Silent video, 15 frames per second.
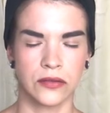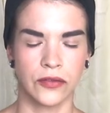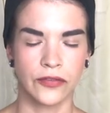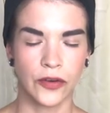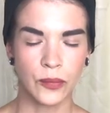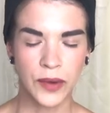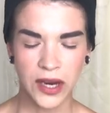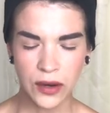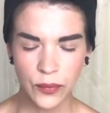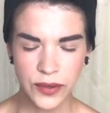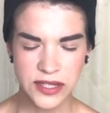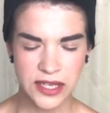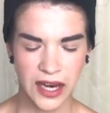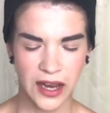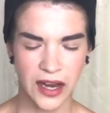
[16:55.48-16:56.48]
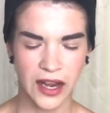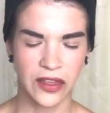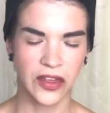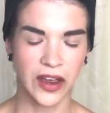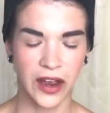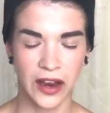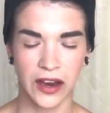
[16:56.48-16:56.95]
For me, once again, I
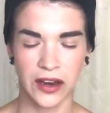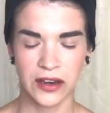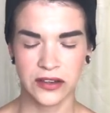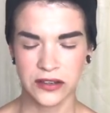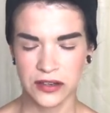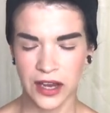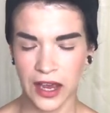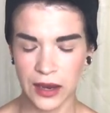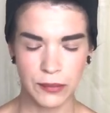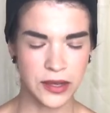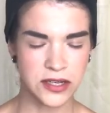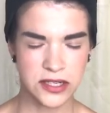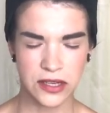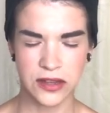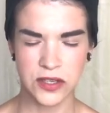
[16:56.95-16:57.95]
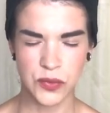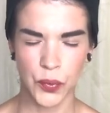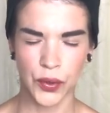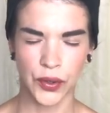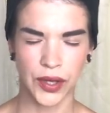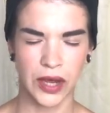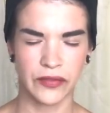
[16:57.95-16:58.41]
think I came into this
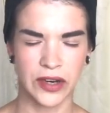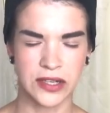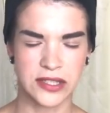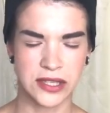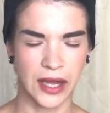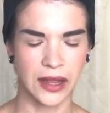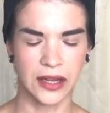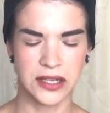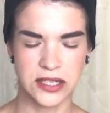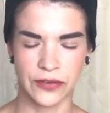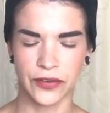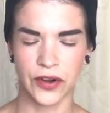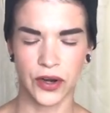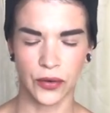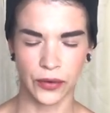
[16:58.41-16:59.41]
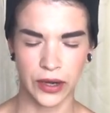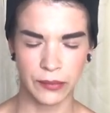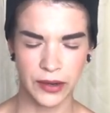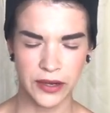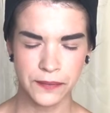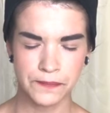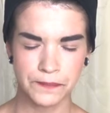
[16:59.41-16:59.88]
world having a slightly different
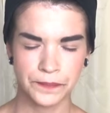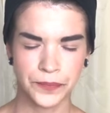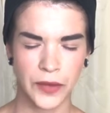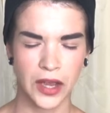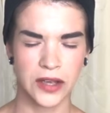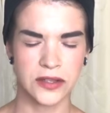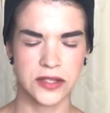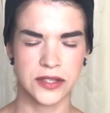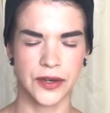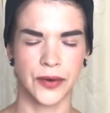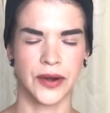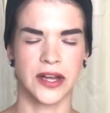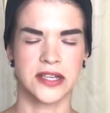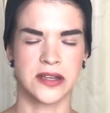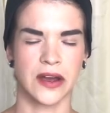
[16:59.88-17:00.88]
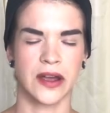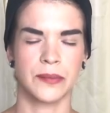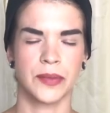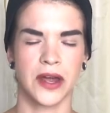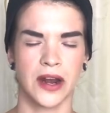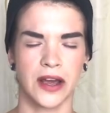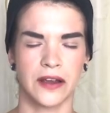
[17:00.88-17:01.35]
agreement. And so anytime
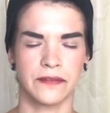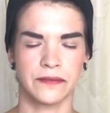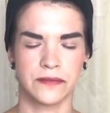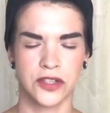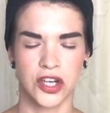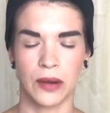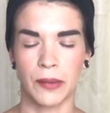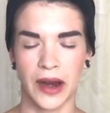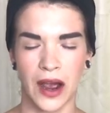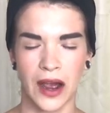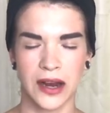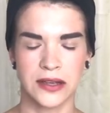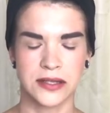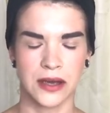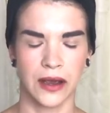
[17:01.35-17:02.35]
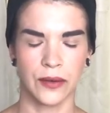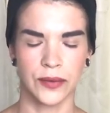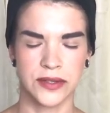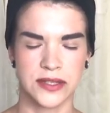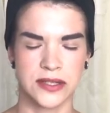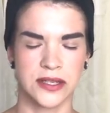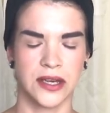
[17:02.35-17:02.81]
that I shut my eyes, I
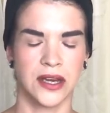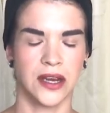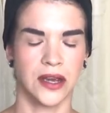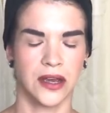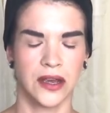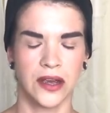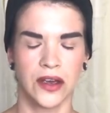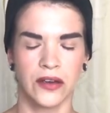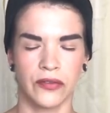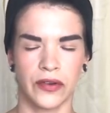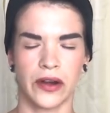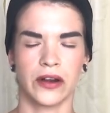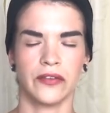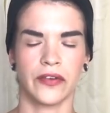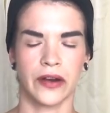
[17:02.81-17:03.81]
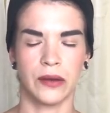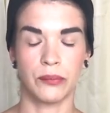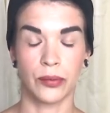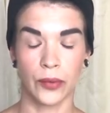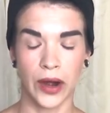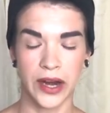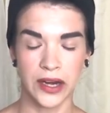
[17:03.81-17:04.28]
would see very, very
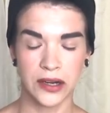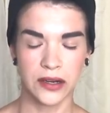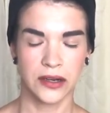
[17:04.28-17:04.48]
bright